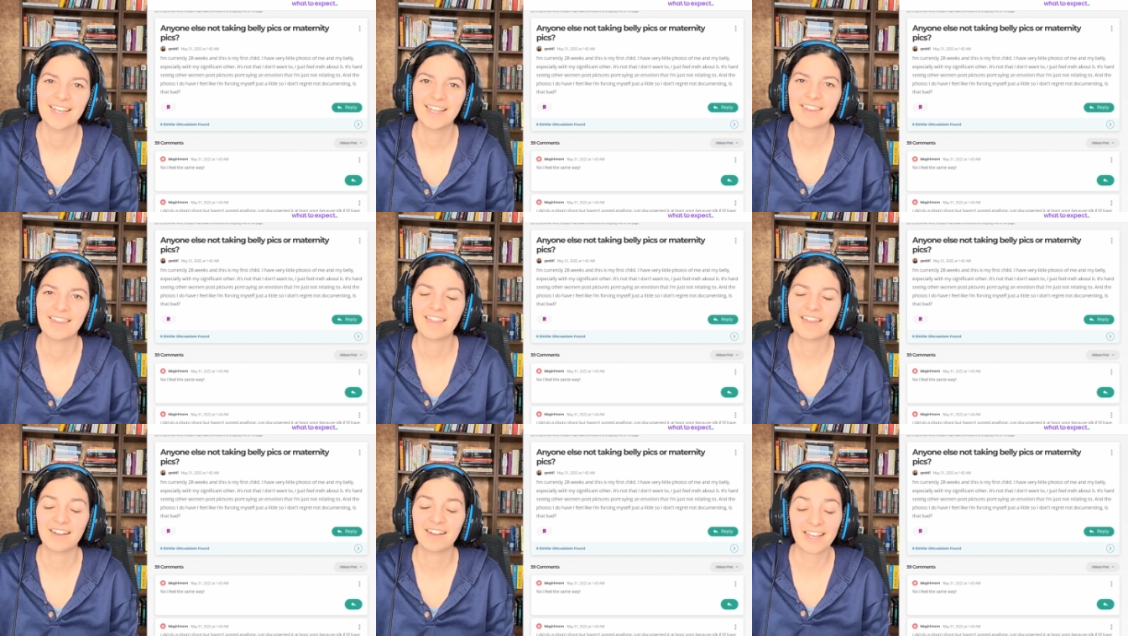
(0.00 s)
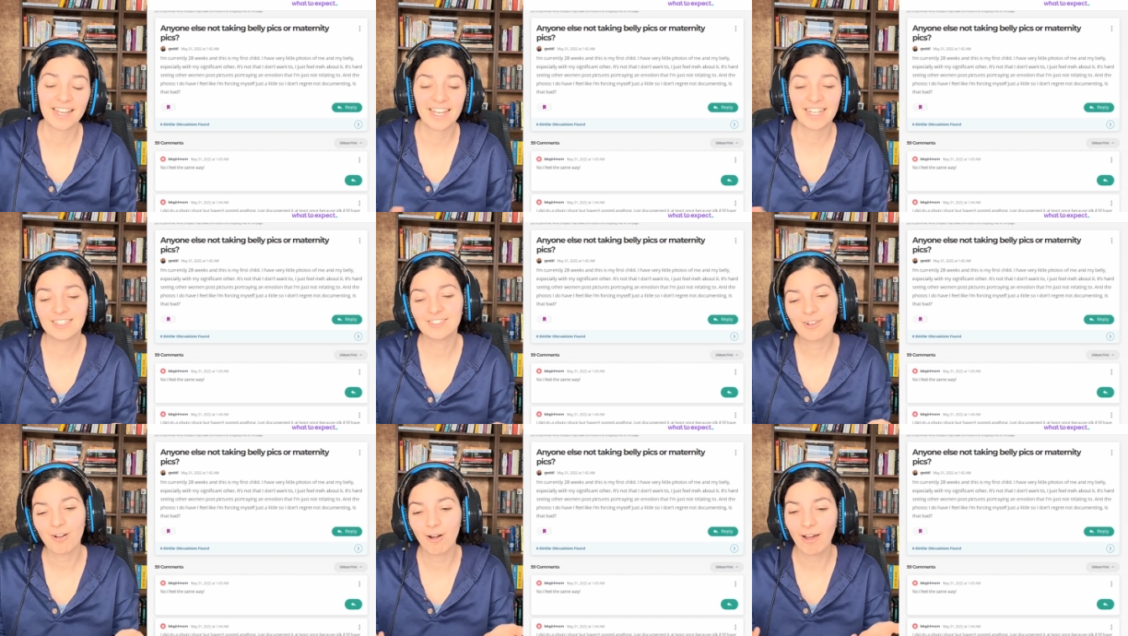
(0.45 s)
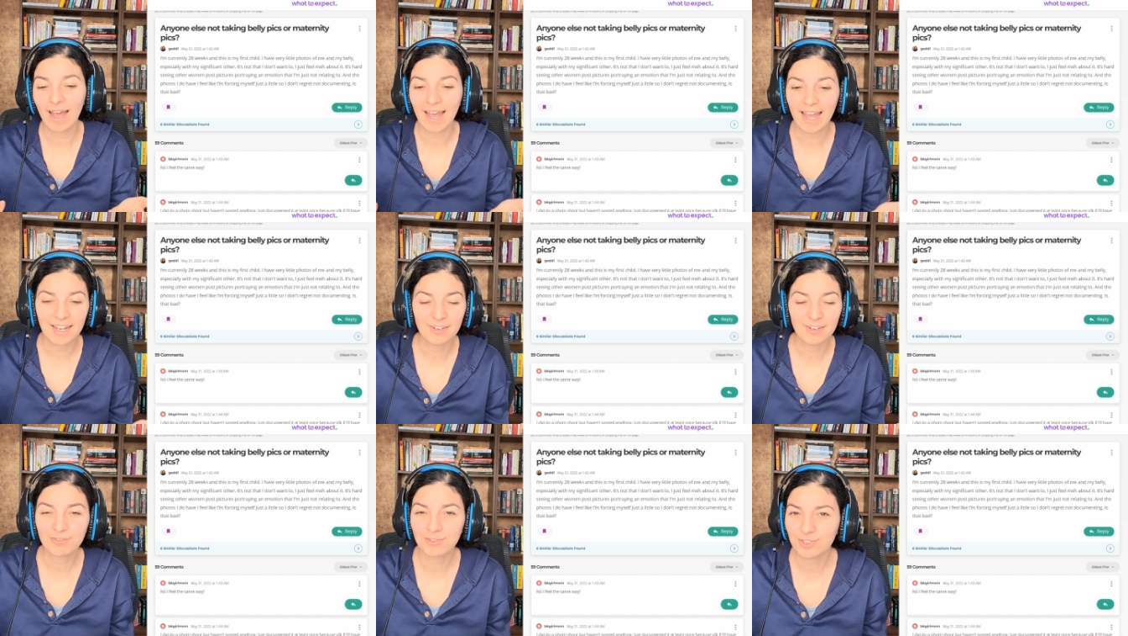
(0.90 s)
then I guess go
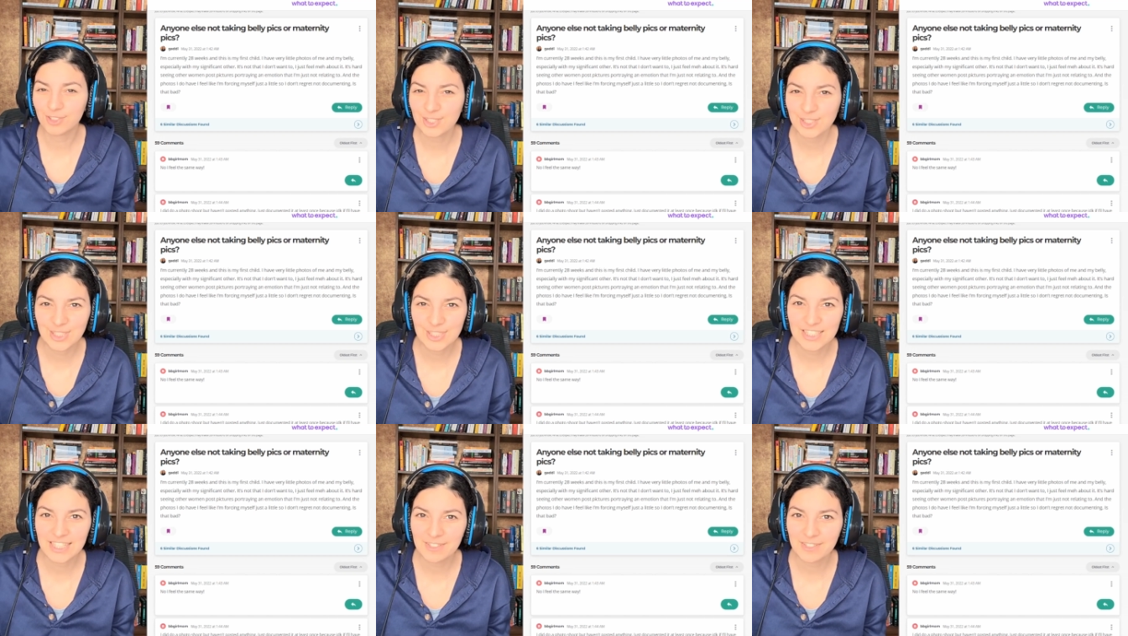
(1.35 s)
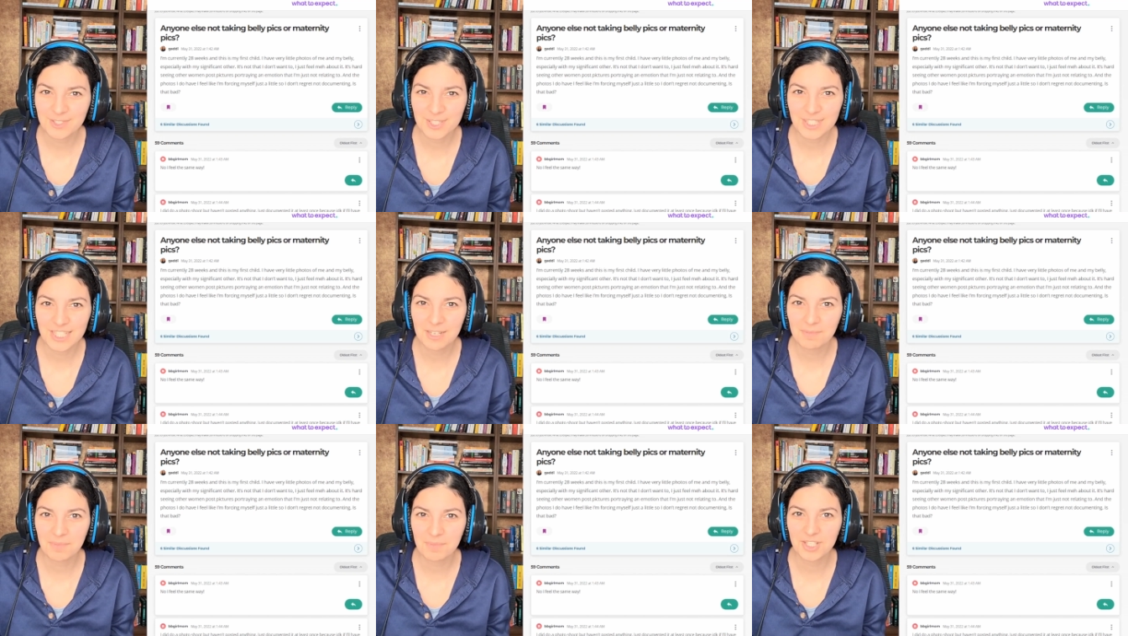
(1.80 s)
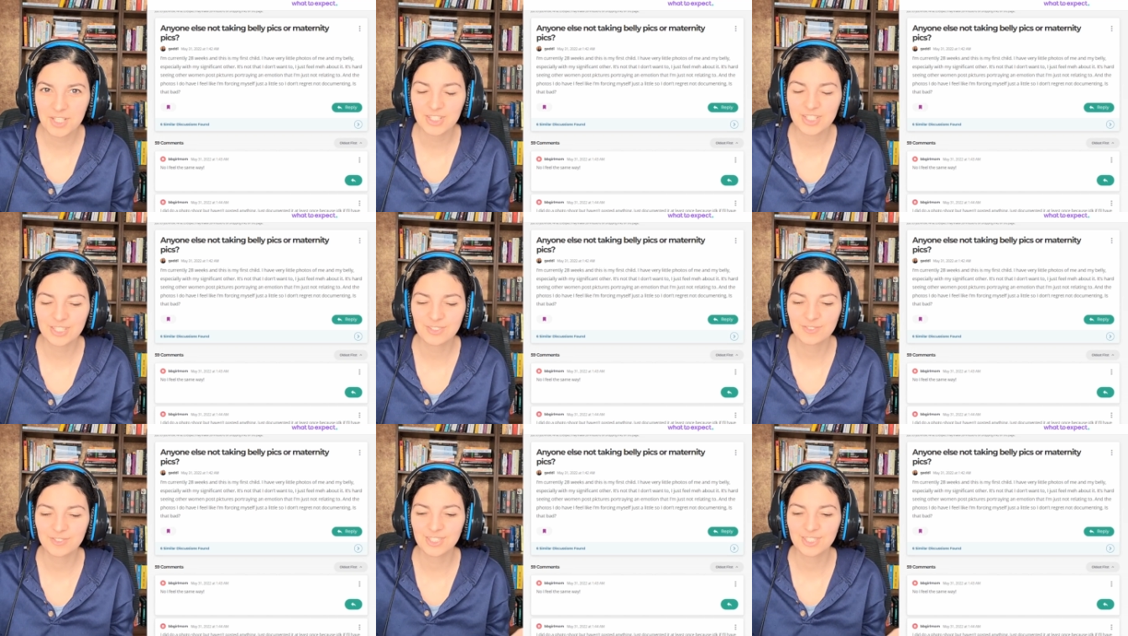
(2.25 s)
ahead and force yourself to take
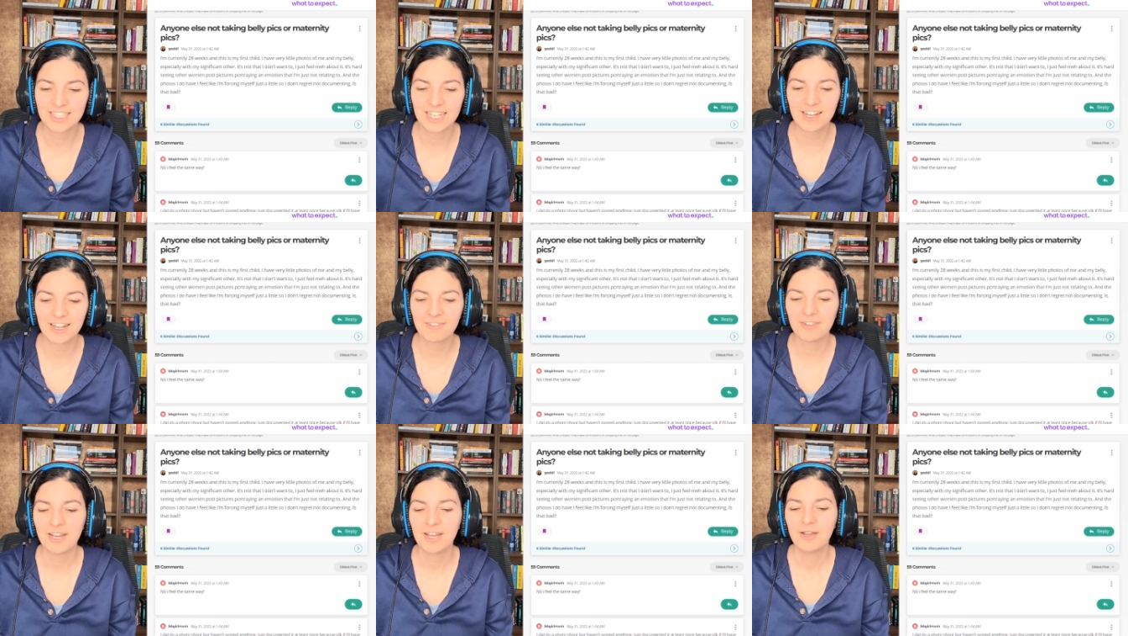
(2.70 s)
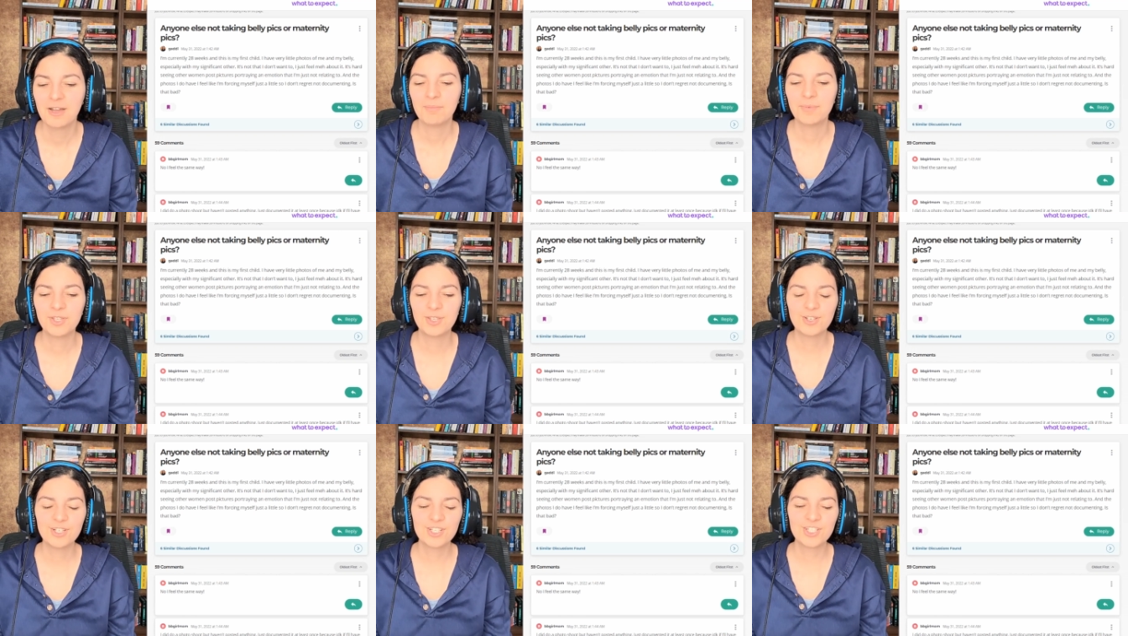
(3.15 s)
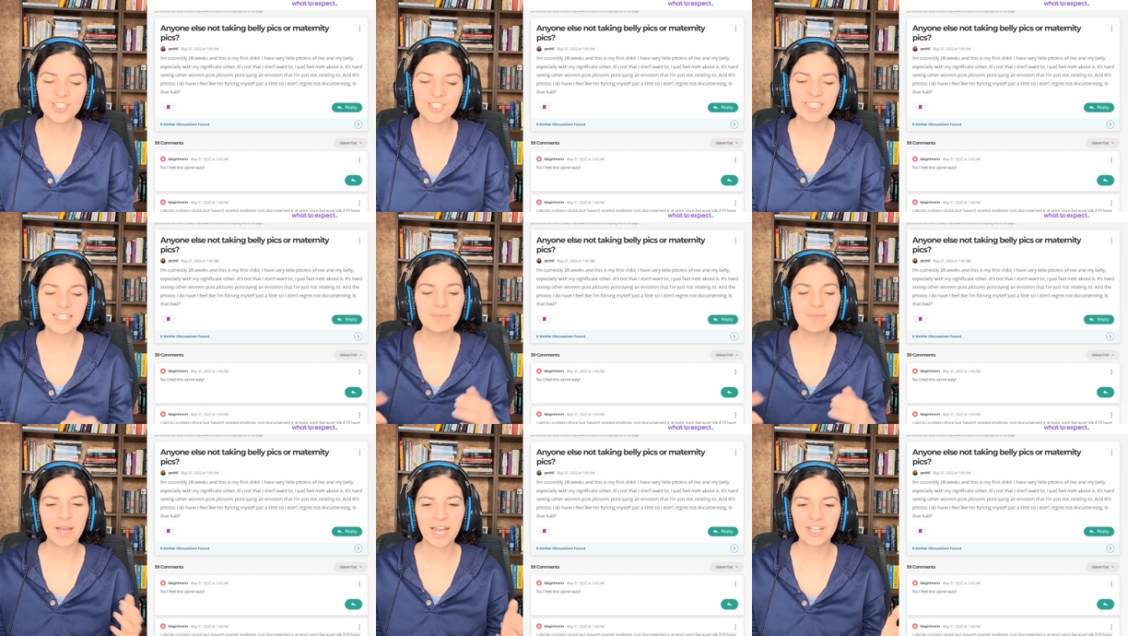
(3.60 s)
pictures of yourself. But you can just
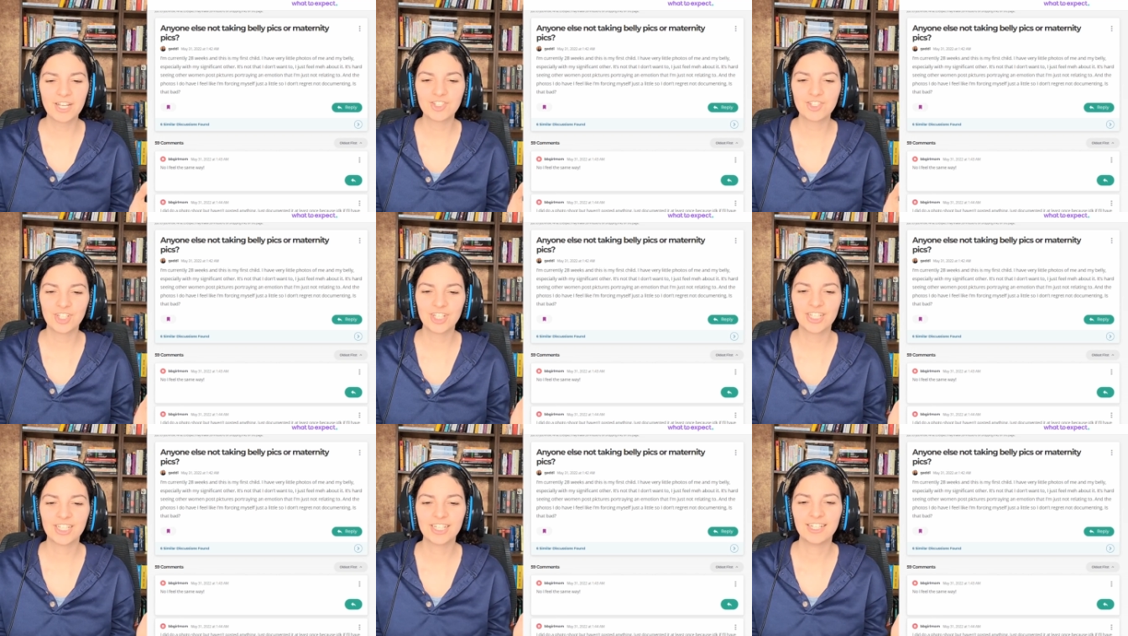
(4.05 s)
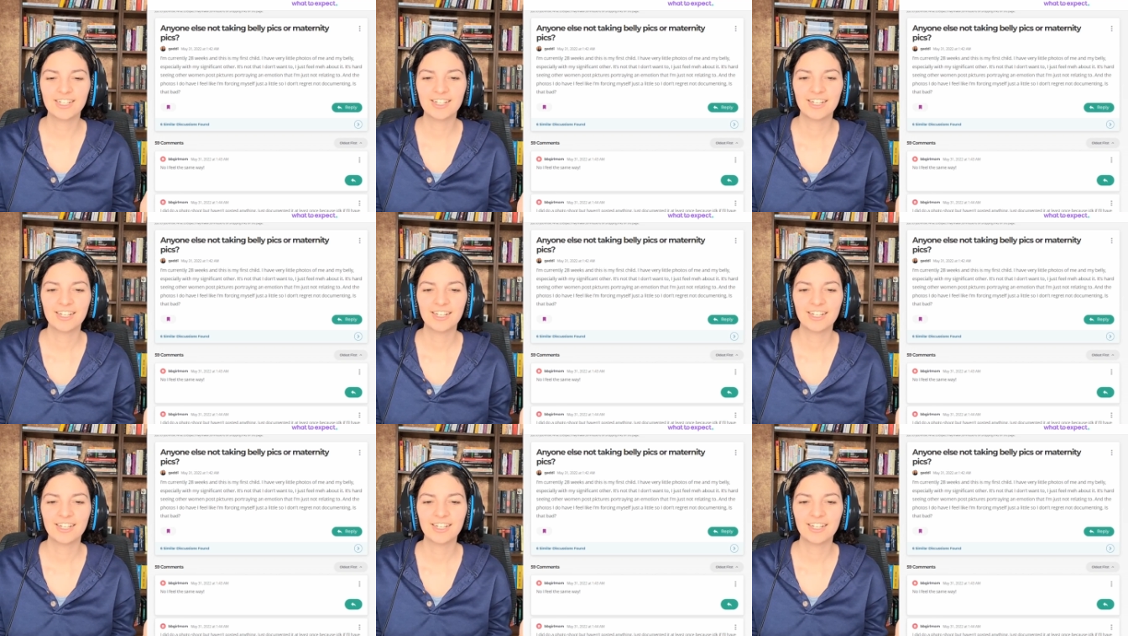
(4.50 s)
imagine,